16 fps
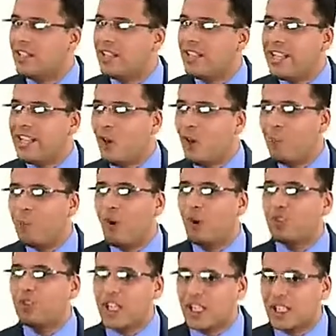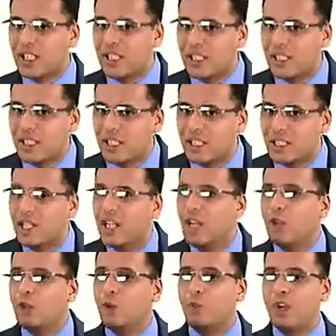decomposing
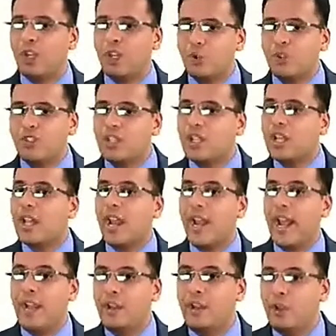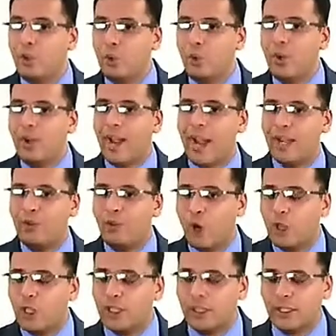to produce N2 and
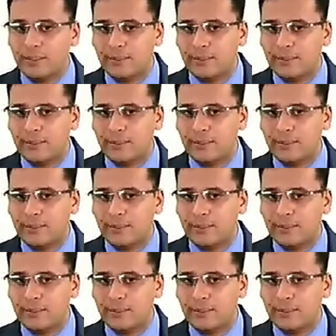water.